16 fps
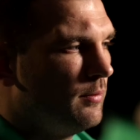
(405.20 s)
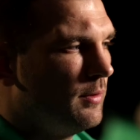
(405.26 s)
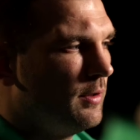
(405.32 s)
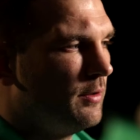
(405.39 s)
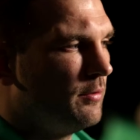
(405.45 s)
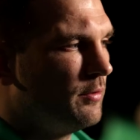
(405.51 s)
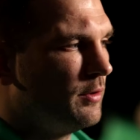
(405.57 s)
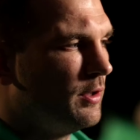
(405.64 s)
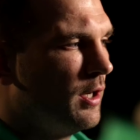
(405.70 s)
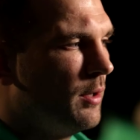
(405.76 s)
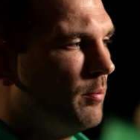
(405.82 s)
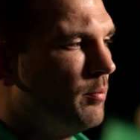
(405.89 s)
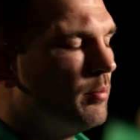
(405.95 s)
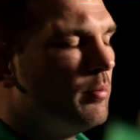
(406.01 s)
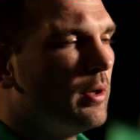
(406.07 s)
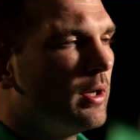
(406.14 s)
if they're not
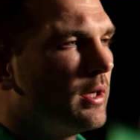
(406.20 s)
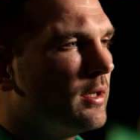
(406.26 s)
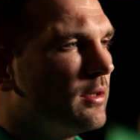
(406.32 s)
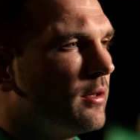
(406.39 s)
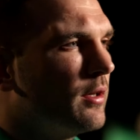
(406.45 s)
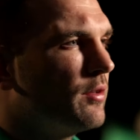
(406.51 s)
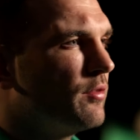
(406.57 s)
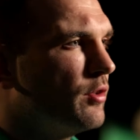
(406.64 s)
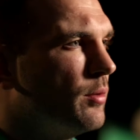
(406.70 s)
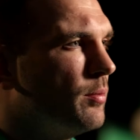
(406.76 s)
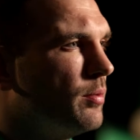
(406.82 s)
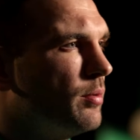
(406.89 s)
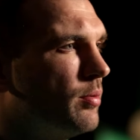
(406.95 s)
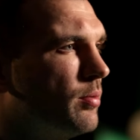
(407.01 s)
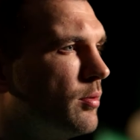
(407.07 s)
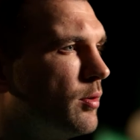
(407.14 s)
picking things up
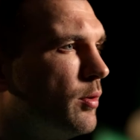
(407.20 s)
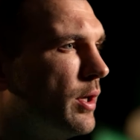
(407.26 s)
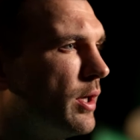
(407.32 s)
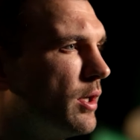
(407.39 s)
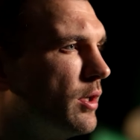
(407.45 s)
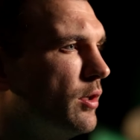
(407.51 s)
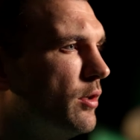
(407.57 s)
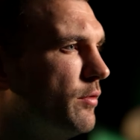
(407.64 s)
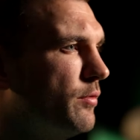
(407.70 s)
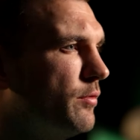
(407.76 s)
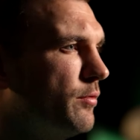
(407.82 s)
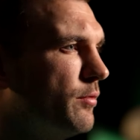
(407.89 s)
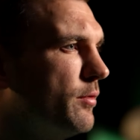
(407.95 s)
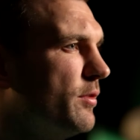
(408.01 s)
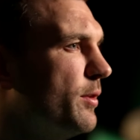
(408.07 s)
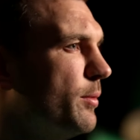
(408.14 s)
quick enough,
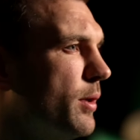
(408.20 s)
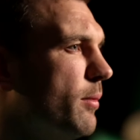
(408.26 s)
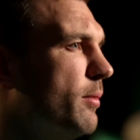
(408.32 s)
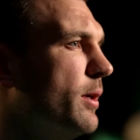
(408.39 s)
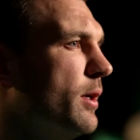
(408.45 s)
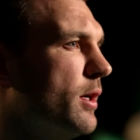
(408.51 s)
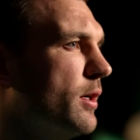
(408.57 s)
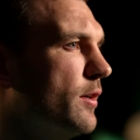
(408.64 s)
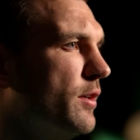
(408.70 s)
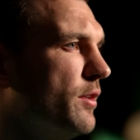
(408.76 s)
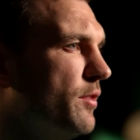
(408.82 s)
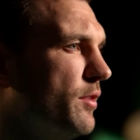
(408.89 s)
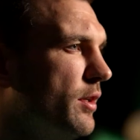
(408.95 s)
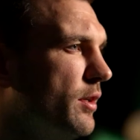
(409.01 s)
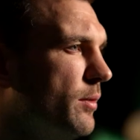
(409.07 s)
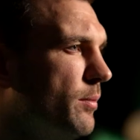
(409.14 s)
you're probably not going to
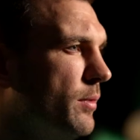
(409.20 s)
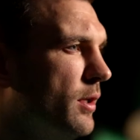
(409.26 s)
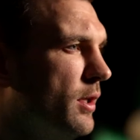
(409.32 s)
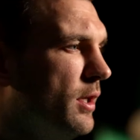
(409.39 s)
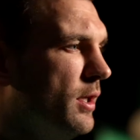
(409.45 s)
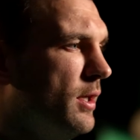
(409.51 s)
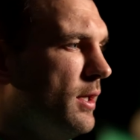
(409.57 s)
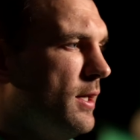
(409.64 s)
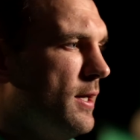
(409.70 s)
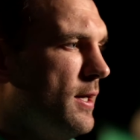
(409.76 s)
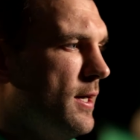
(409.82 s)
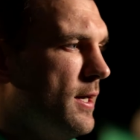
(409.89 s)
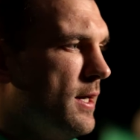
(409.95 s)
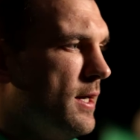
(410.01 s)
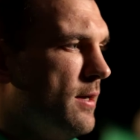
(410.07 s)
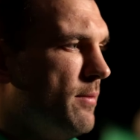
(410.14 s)
see them.
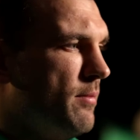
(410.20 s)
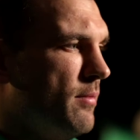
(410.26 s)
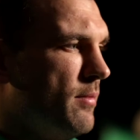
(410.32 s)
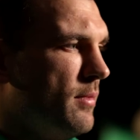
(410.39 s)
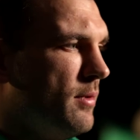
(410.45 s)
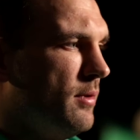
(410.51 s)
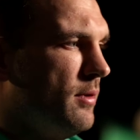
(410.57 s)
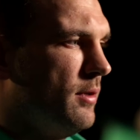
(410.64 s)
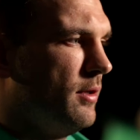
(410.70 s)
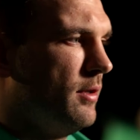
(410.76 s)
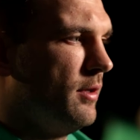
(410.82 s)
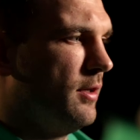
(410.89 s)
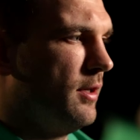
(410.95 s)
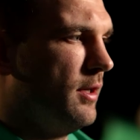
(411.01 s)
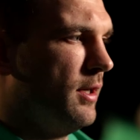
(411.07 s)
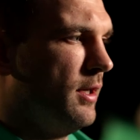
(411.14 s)
Um,
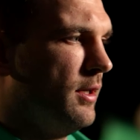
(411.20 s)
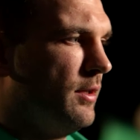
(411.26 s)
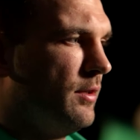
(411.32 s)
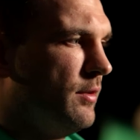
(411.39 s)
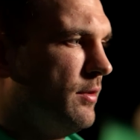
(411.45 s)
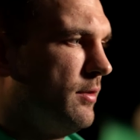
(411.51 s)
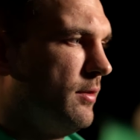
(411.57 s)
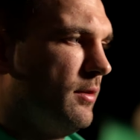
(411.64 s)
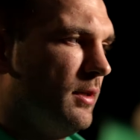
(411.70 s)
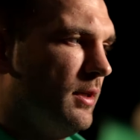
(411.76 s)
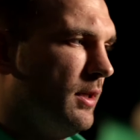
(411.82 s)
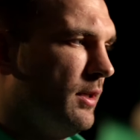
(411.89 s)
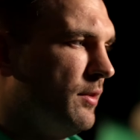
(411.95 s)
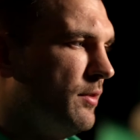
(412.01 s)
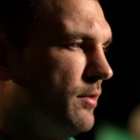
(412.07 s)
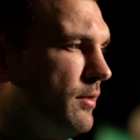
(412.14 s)
and
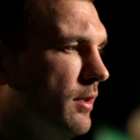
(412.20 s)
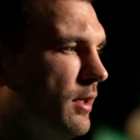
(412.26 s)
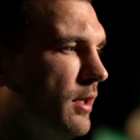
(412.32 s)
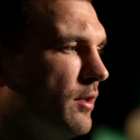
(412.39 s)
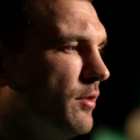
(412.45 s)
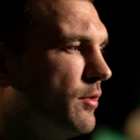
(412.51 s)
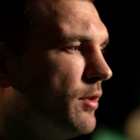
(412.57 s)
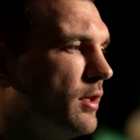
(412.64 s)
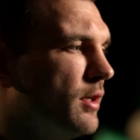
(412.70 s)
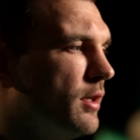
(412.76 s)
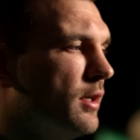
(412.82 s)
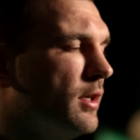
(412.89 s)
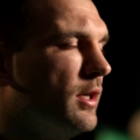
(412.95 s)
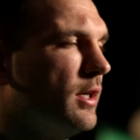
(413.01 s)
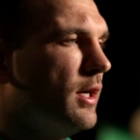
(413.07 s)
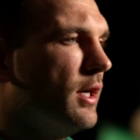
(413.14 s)
he's he's
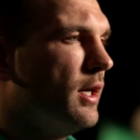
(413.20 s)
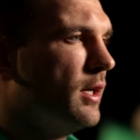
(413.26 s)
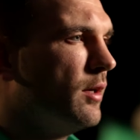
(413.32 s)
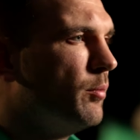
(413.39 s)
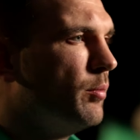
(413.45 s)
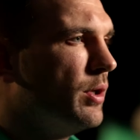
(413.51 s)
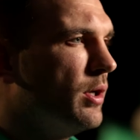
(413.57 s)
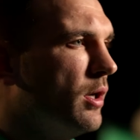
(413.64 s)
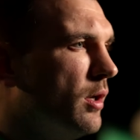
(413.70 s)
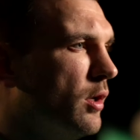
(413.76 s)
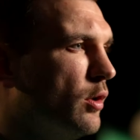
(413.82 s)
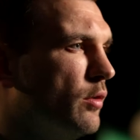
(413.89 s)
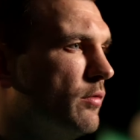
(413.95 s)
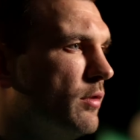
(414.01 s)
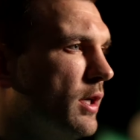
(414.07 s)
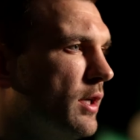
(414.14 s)
certainly uh, been all
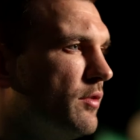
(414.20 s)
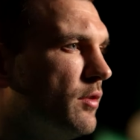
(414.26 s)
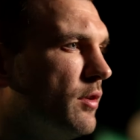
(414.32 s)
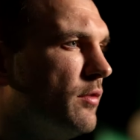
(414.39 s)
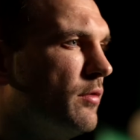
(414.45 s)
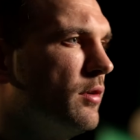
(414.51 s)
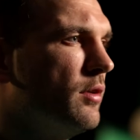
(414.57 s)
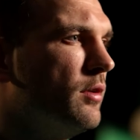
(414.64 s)
over that stuff.